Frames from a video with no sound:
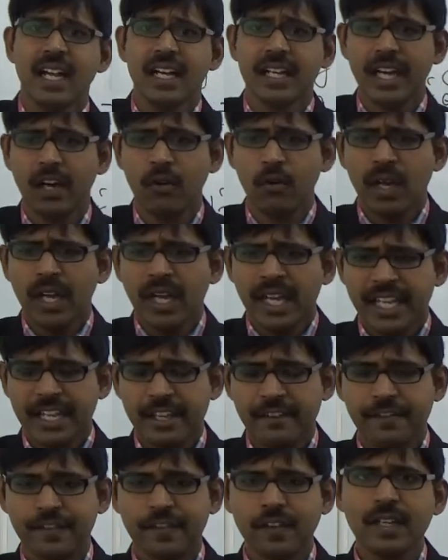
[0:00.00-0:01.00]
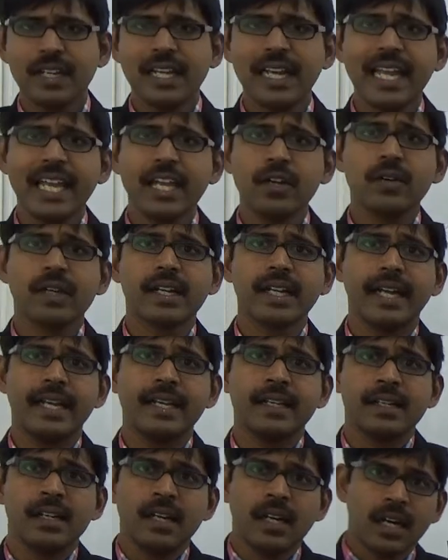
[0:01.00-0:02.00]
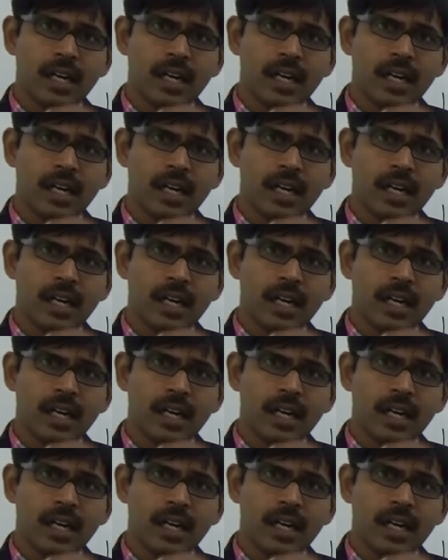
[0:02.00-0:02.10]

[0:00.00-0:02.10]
Now, if only you can